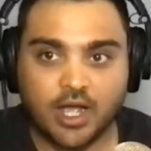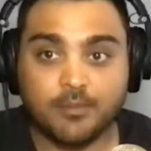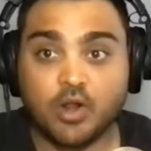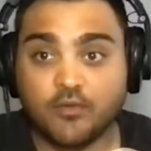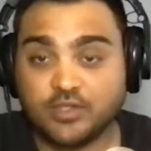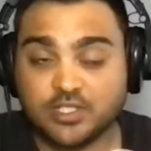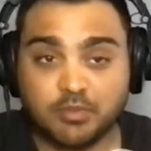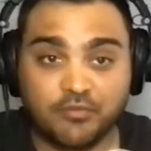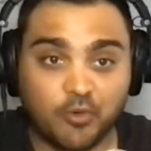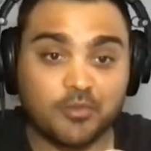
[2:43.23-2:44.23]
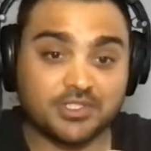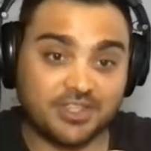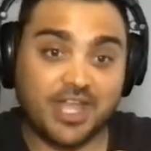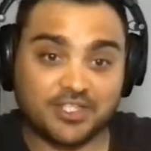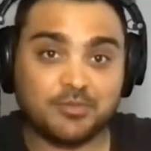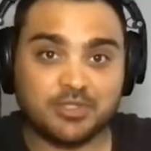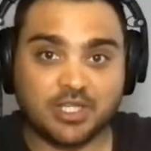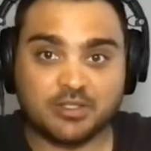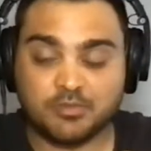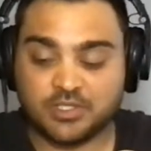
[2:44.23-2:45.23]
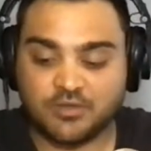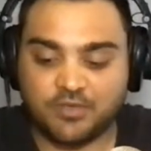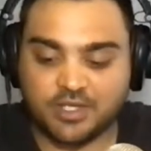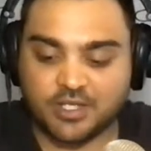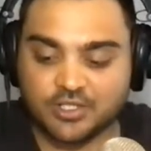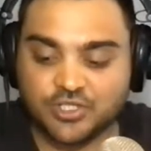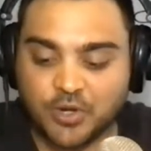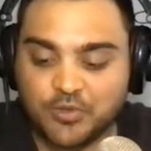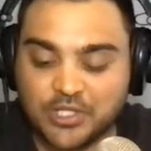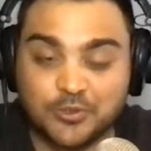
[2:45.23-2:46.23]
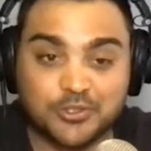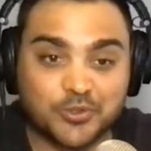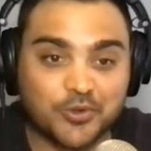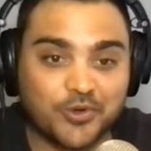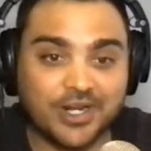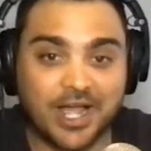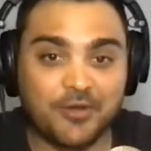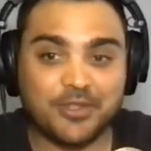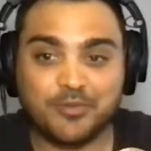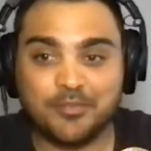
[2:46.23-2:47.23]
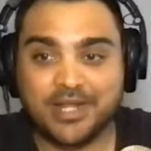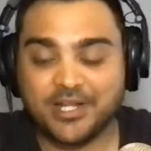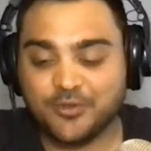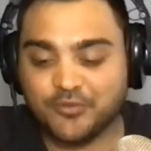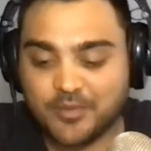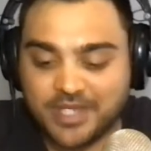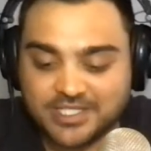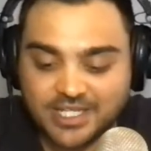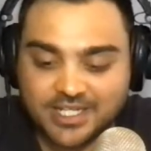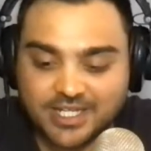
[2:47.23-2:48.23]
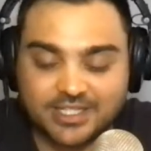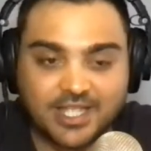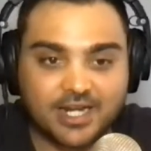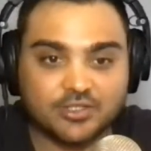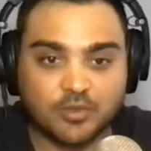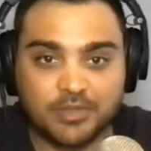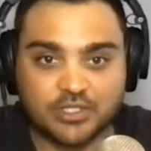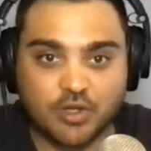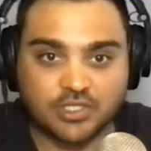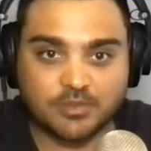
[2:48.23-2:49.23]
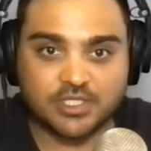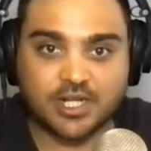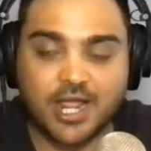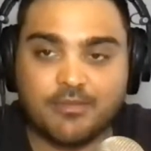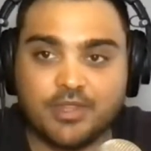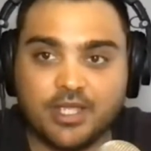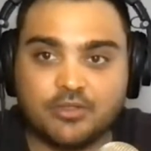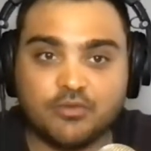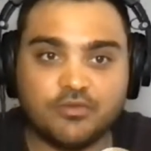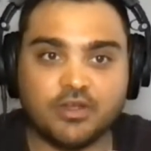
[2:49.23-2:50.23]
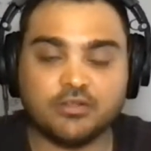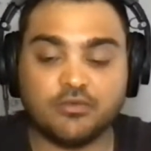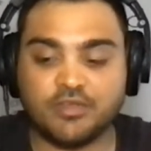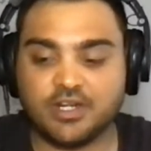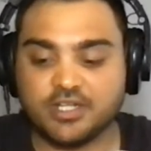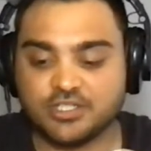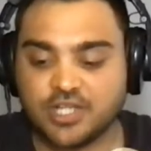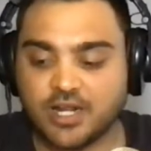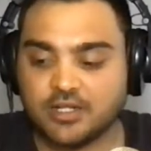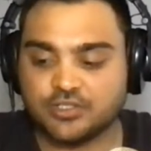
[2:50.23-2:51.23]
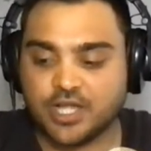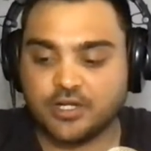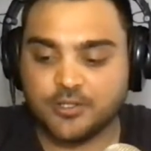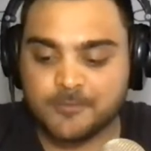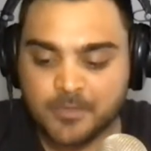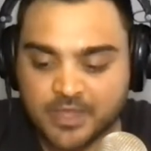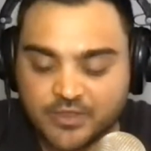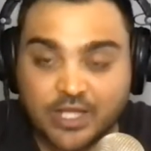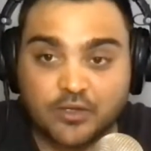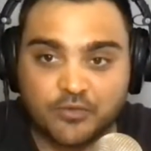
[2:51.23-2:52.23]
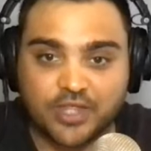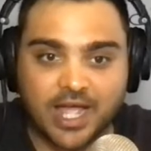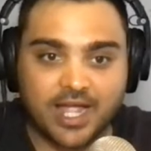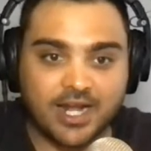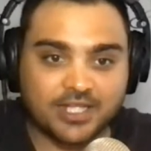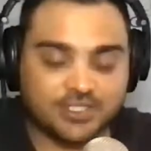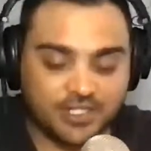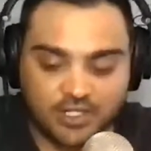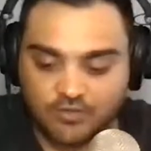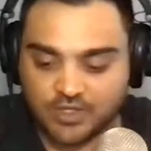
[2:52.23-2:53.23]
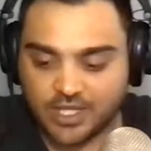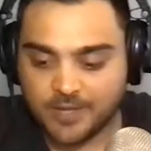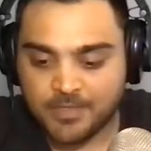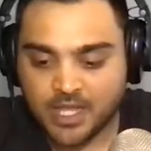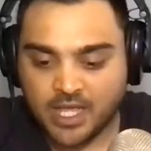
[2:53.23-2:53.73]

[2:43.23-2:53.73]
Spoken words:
I mean, after his performance, that specific show that you saw now that we played you from SA Cricket Talent. So please go subscribe there to Verna's channel. Thank you for the highlights reel over there.